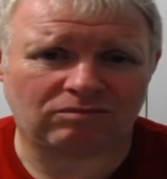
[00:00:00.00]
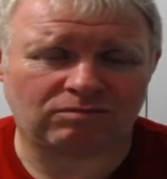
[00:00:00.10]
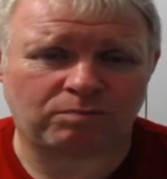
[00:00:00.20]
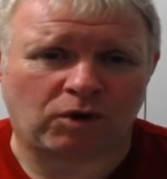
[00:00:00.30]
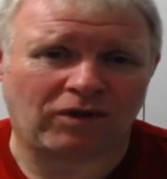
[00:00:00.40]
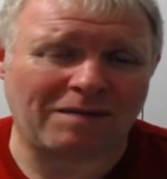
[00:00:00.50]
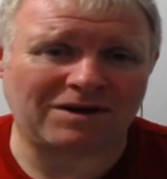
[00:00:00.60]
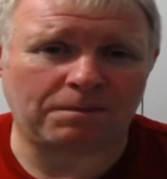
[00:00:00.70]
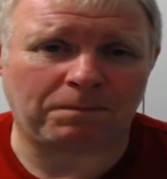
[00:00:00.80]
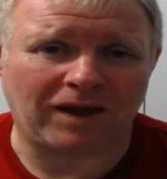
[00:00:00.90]
put them in
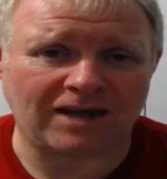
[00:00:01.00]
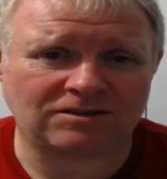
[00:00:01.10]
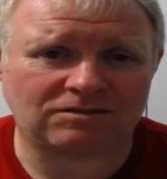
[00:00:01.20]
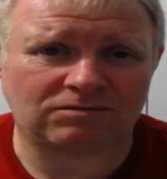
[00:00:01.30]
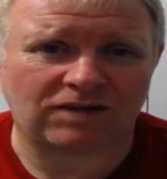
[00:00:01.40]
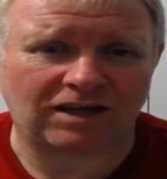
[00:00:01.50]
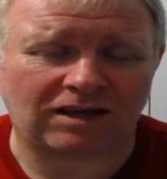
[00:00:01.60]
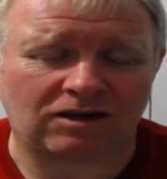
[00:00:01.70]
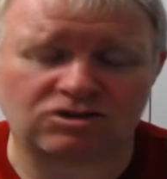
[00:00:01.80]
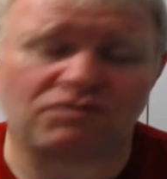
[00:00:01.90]
the place thinking,
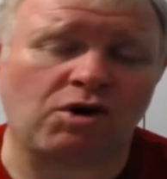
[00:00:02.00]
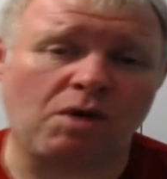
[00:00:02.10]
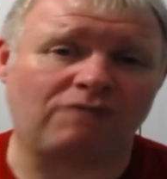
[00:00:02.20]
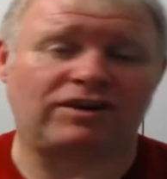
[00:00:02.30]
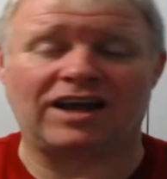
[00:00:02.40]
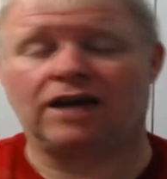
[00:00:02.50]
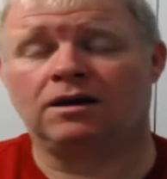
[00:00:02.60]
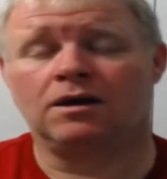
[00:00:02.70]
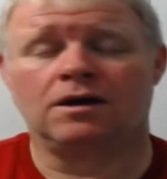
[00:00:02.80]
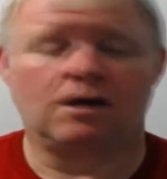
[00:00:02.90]
because they've come over here,
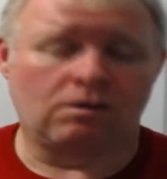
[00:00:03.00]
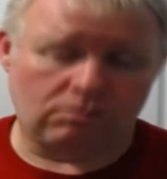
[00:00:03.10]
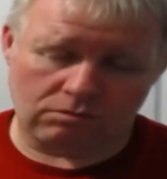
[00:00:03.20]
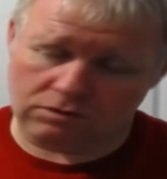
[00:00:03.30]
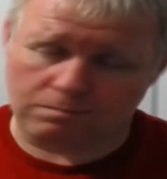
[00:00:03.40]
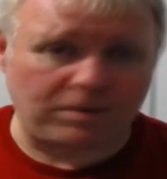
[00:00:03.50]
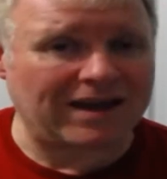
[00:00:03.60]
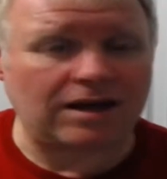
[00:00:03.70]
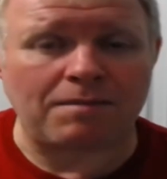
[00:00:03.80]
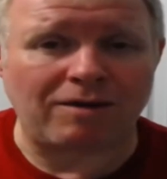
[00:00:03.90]
big
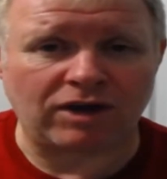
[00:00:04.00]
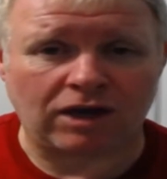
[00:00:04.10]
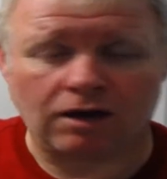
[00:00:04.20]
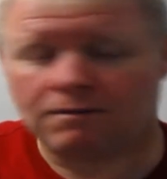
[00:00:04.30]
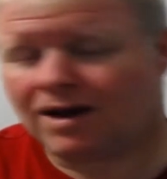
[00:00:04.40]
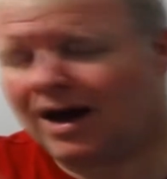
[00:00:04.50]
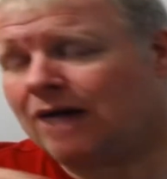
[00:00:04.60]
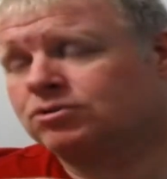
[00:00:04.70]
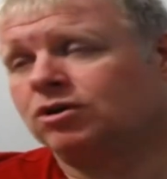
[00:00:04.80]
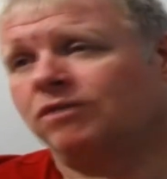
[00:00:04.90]
in America,
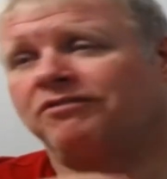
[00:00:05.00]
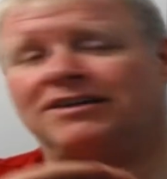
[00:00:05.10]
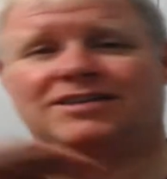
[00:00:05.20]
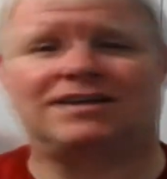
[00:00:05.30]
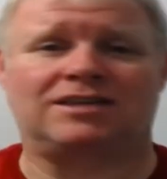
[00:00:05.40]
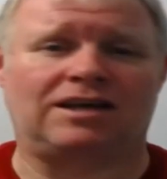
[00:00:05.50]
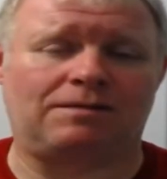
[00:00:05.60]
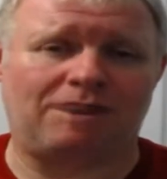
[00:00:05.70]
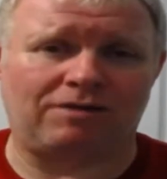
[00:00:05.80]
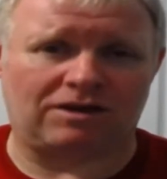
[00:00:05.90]
absolutely fantastic in
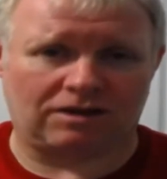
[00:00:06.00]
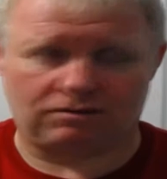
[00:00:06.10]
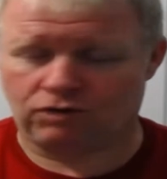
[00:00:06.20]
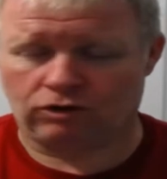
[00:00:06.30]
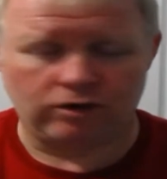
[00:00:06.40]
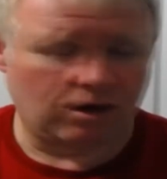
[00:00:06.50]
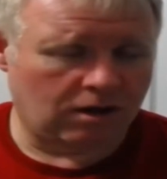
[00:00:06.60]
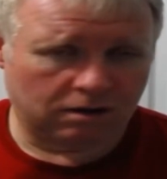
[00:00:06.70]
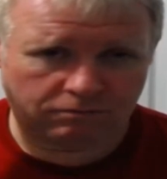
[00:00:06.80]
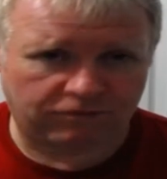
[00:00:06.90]
America. They've done
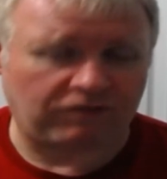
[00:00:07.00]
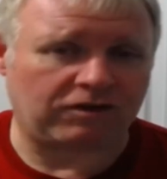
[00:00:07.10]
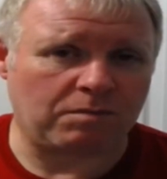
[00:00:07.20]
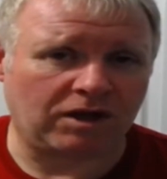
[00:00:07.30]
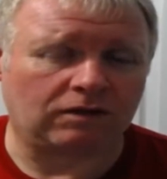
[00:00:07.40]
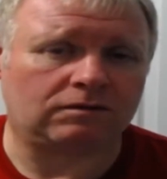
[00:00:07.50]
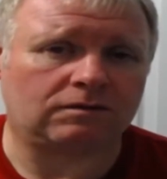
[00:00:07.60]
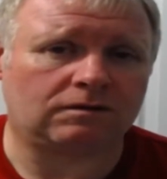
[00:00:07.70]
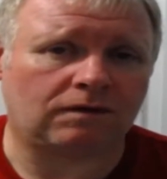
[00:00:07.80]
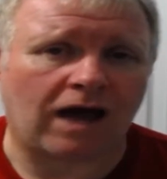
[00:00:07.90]
50ml
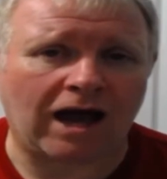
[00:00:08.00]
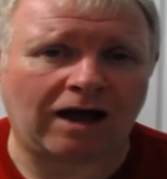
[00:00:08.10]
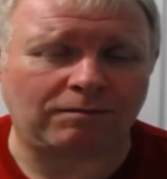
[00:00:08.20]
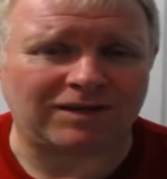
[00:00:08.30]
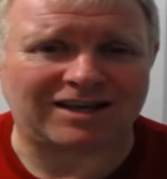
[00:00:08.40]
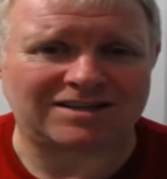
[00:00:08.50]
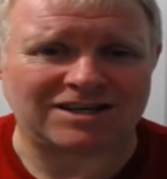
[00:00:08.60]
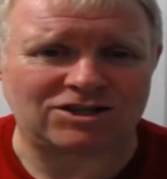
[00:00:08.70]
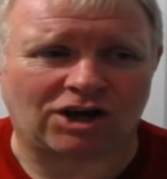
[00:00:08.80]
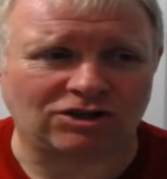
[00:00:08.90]
nicotine
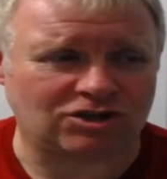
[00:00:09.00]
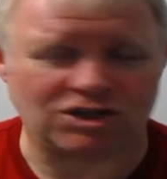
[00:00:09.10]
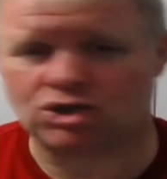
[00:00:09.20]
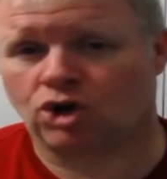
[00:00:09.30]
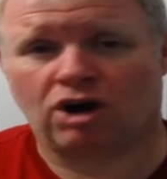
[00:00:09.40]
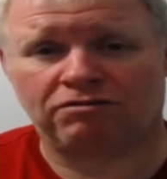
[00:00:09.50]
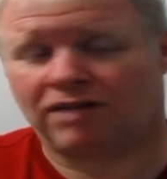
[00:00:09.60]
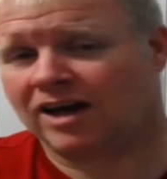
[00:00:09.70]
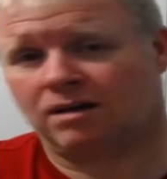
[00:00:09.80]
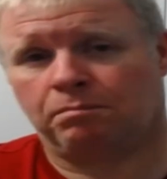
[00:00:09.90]
salts, and it took off
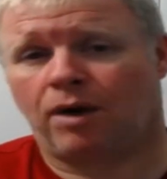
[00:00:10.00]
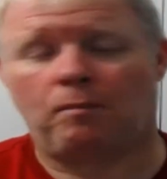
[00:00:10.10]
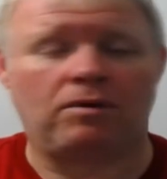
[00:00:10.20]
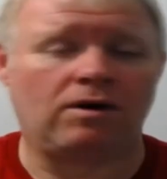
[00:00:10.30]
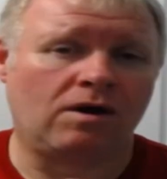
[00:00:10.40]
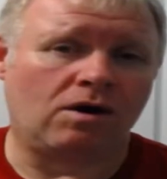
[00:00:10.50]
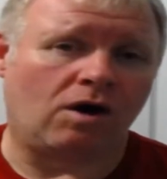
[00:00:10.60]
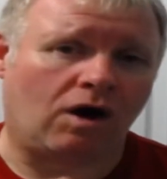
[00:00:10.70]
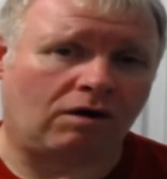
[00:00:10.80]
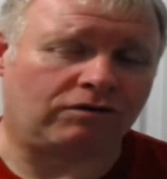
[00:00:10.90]
like a bomb
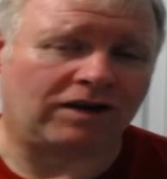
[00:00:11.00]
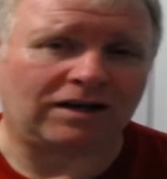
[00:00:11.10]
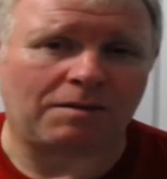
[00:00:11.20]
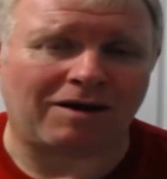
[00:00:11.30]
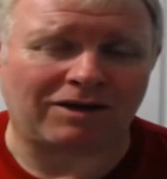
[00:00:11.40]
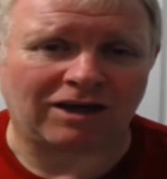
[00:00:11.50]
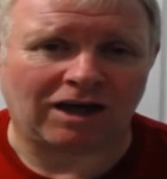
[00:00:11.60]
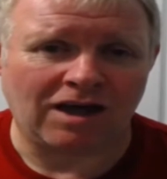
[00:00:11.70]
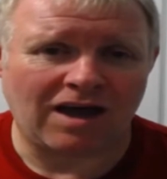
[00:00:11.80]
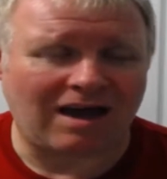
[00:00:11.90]
over in America.
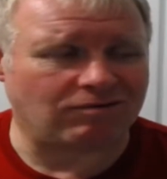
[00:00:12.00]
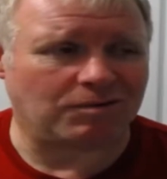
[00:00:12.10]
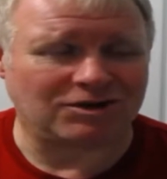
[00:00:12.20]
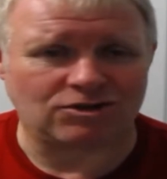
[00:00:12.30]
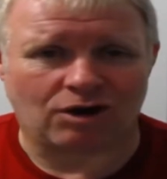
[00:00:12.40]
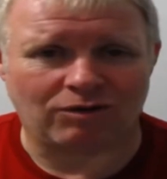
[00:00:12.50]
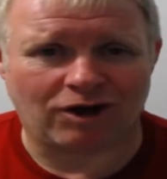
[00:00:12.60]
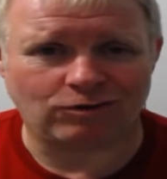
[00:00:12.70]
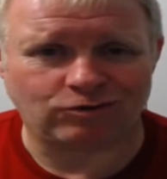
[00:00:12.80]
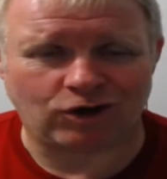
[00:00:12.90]
Everybody's got,
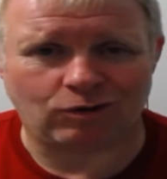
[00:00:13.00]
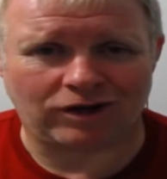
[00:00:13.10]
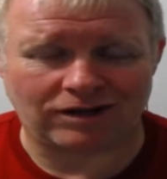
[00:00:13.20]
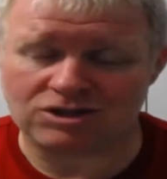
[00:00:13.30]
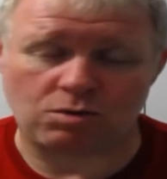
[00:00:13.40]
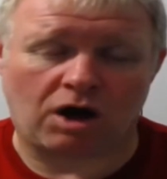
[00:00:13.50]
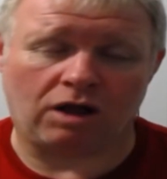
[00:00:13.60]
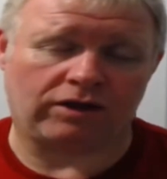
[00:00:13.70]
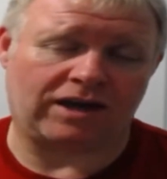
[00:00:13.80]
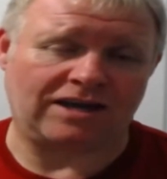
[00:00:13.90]
well, juuling. This is what all
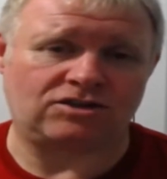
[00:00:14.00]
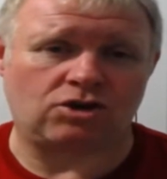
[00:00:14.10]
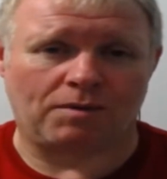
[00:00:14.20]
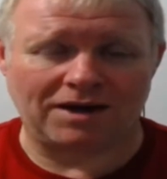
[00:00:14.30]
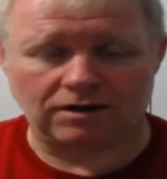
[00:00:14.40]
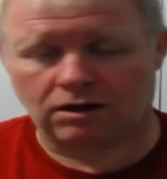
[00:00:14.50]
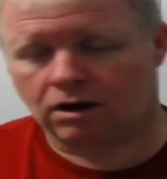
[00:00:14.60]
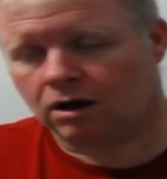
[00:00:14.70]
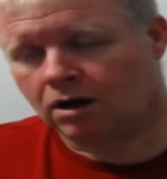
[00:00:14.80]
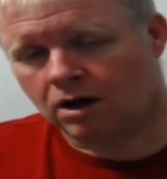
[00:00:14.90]
the kids come in, you
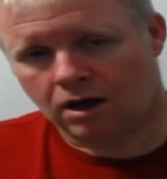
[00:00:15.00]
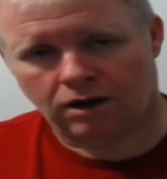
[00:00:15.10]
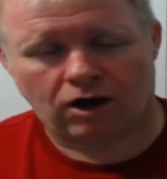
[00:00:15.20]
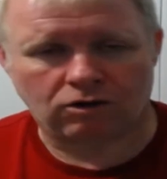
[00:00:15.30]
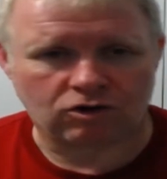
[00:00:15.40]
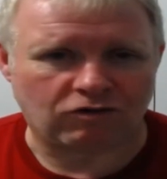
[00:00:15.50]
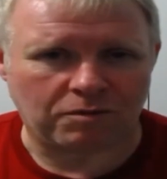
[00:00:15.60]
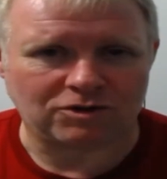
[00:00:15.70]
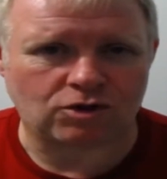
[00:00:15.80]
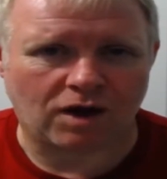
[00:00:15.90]
know, and all
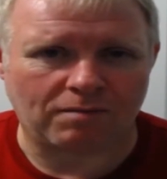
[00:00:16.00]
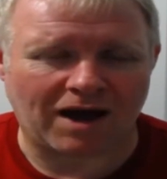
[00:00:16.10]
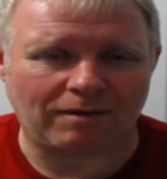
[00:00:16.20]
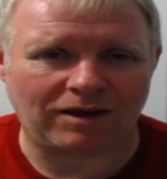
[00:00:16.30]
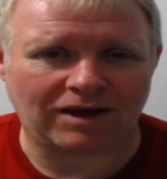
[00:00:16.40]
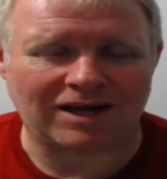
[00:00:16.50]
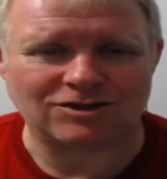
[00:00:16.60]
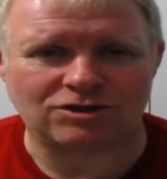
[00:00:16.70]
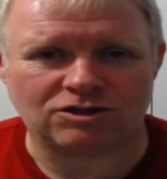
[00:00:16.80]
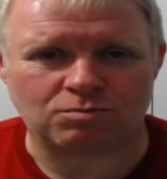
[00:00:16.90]
governments going by with that
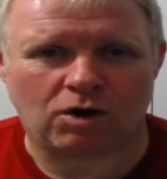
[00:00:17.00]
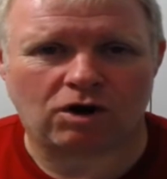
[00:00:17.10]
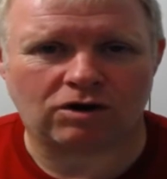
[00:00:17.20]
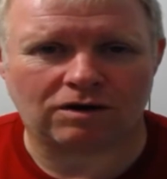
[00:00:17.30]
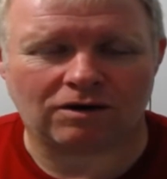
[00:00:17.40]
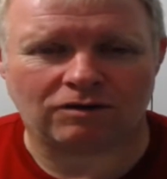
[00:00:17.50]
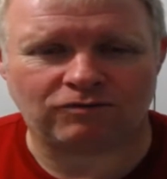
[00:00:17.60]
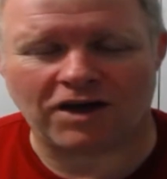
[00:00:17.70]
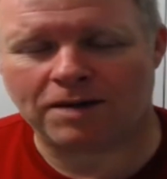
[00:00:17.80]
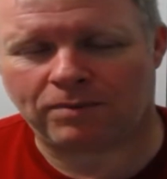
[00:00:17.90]
kids are
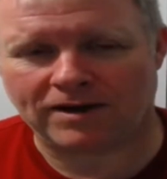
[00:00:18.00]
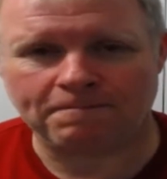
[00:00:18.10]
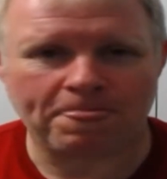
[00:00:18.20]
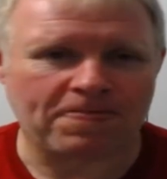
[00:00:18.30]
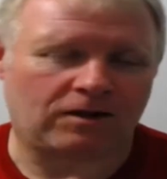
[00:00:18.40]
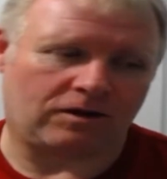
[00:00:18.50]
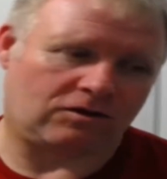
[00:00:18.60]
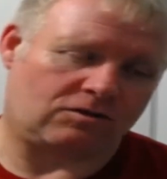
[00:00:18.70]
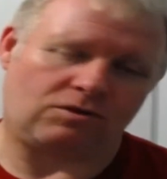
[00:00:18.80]
vaping. Then